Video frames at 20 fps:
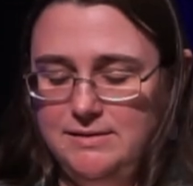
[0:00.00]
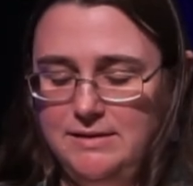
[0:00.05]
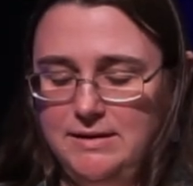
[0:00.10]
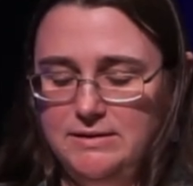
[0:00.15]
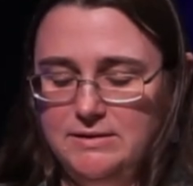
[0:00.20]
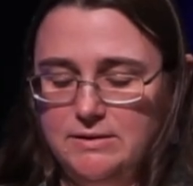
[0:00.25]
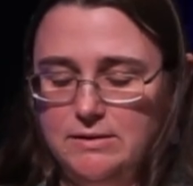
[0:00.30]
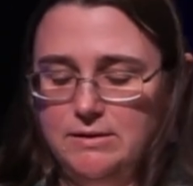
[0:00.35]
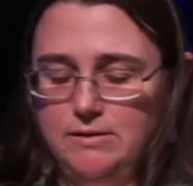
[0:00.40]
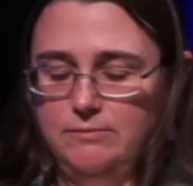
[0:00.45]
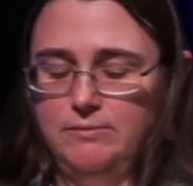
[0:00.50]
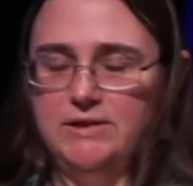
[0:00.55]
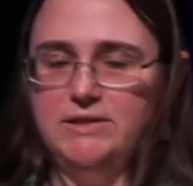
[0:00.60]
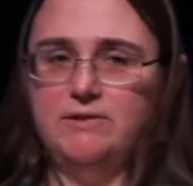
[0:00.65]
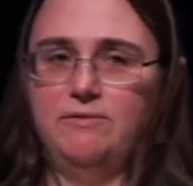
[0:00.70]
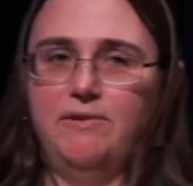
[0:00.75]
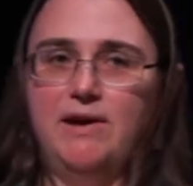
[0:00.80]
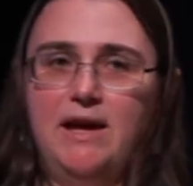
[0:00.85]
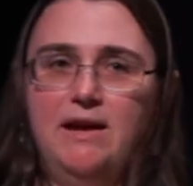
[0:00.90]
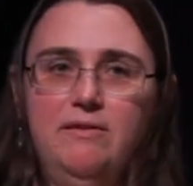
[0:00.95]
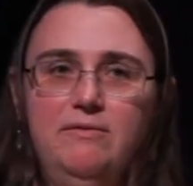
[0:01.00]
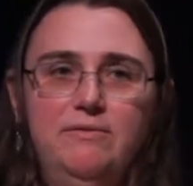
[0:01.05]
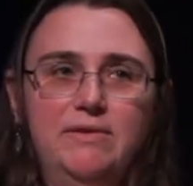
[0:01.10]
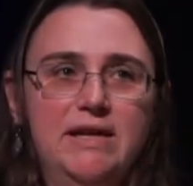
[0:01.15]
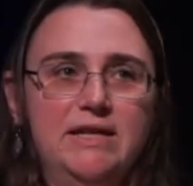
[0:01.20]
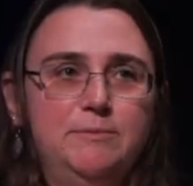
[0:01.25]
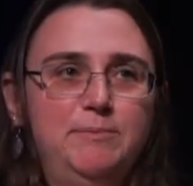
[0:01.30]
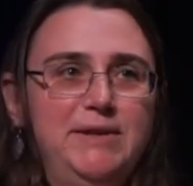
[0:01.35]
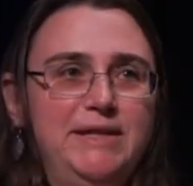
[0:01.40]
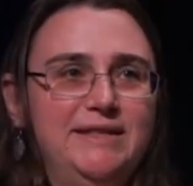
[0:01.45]
is a RISC-V
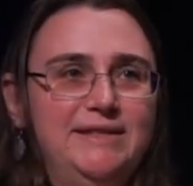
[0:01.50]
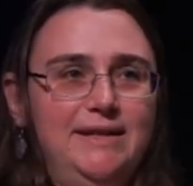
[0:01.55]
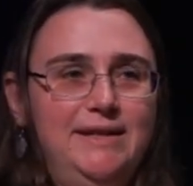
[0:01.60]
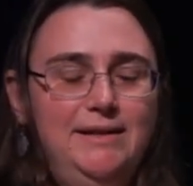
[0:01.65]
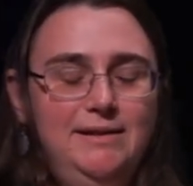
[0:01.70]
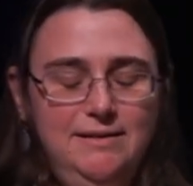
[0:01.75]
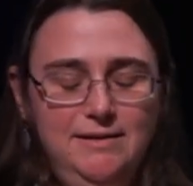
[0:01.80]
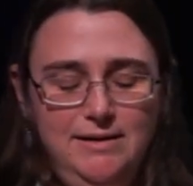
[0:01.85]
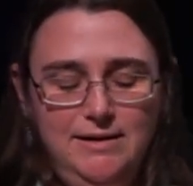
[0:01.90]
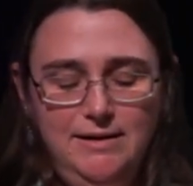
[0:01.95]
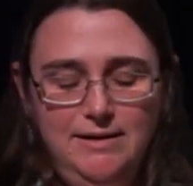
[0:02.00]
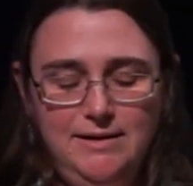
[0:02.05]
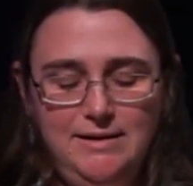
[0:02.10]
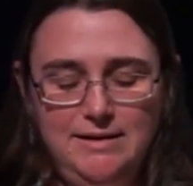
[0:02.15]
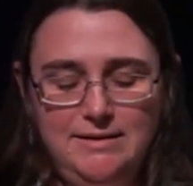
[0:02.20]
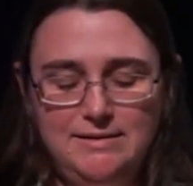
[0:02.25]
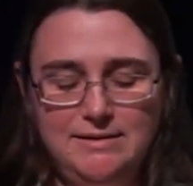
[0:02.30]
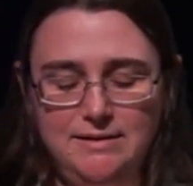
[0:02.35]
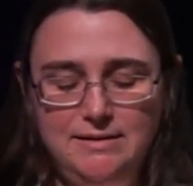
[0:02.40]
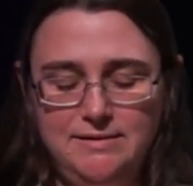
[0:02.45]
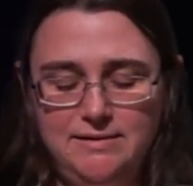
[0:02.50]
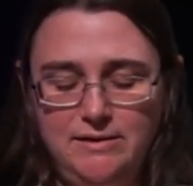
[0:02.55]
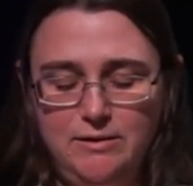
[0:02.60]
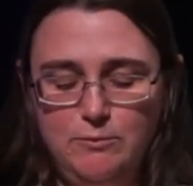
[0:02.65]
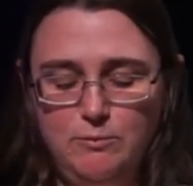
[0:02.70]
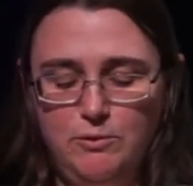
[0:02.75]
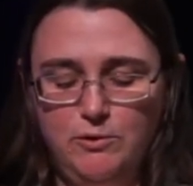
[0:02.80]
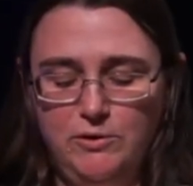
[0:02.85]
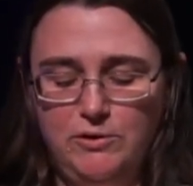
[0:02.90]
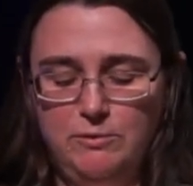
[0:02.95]
SBC. It's a
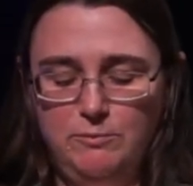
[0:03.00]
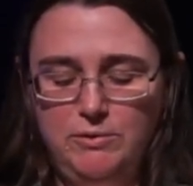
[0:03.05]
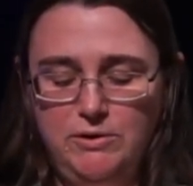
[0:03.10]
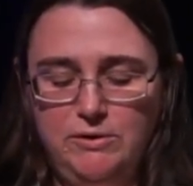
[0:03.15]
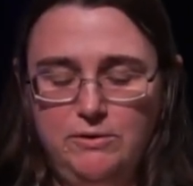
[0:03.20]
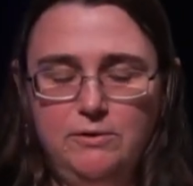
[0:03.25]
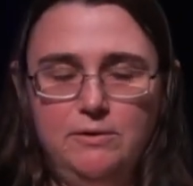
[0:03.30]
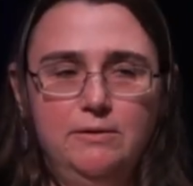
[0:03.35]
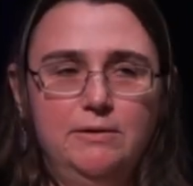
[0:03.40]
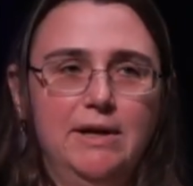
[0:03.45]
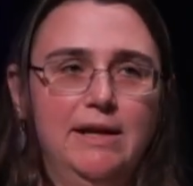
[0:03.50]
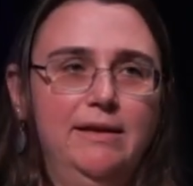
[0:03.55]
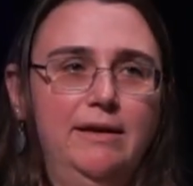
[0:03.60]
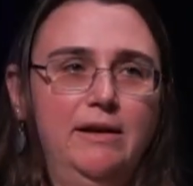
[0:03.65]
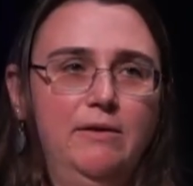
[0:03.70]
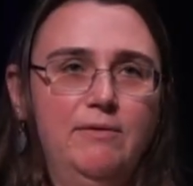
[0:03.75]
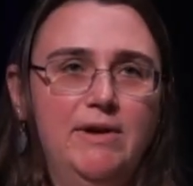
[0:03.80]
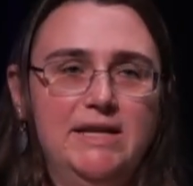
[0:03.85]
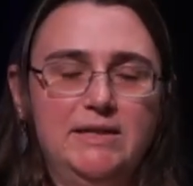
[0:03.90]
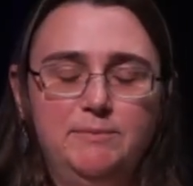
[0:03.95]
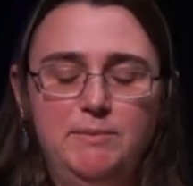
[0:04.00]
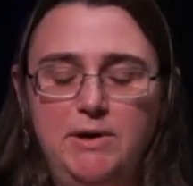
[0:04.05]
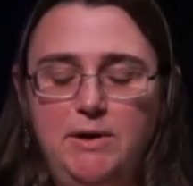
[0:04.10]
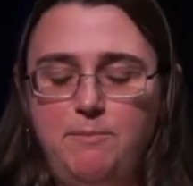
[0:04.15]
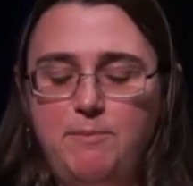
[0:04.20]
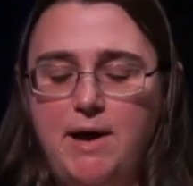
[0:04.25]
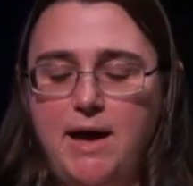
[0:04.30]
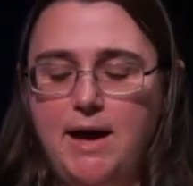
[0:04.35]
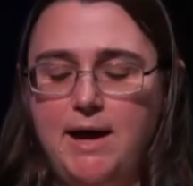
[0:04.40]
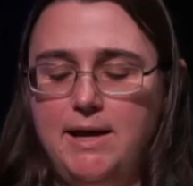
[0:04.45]
single board computer, kind of like a Raspberry
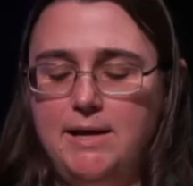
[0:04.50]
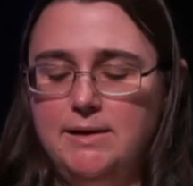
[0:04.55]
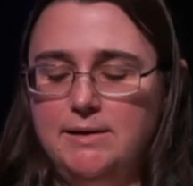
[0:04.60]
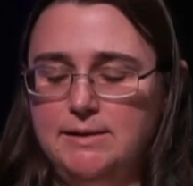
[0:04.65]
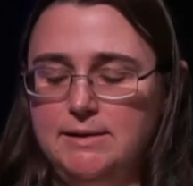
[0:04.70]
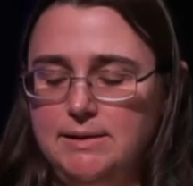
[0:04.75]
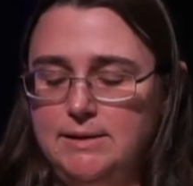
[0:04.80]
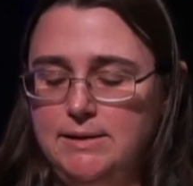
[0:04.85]
Pi.